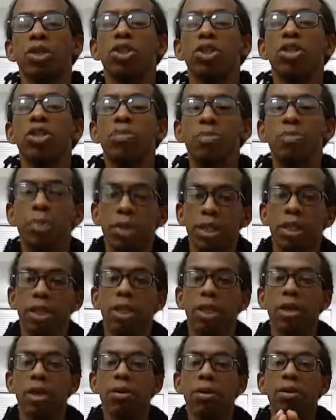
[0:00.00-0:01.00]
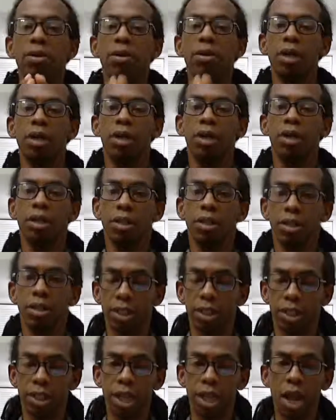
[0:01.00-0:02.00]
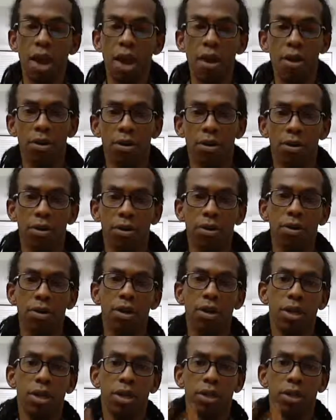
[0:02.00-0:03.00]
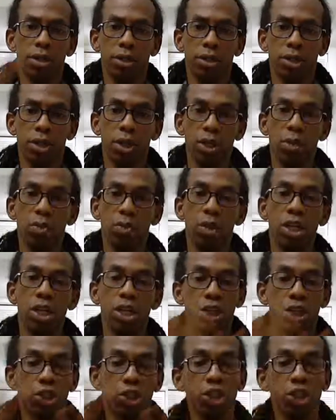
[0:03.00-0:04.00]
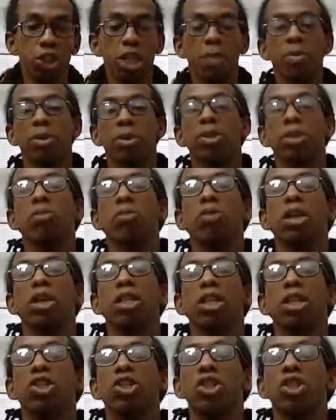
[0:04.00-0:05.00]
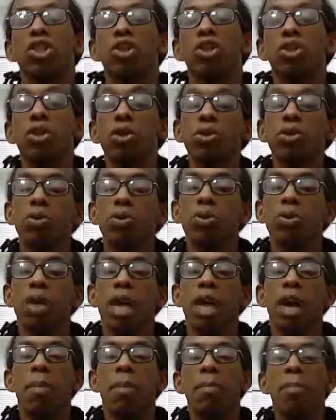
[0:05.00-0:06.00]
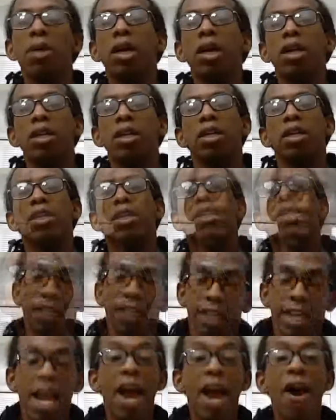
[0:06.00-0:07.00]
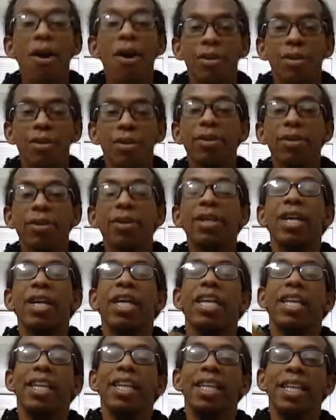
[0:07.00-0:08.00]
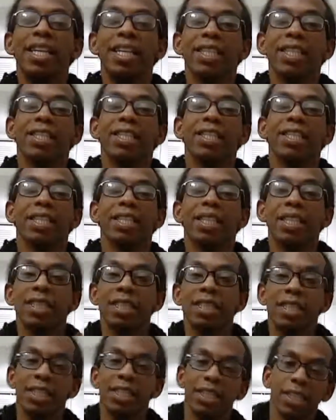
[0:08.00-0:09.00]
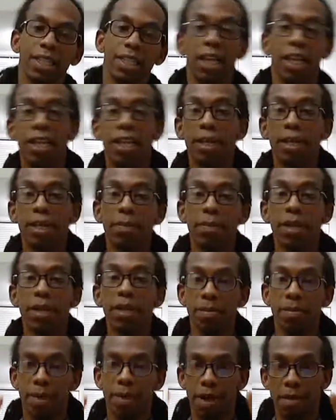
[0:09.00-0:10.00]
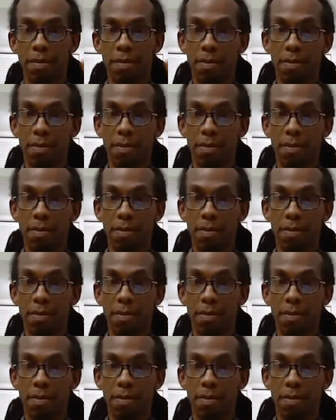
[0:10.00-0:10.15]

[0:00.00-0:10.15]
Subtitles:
she put together this character somewhat in the shape of someone that she knew, but the character is a little bit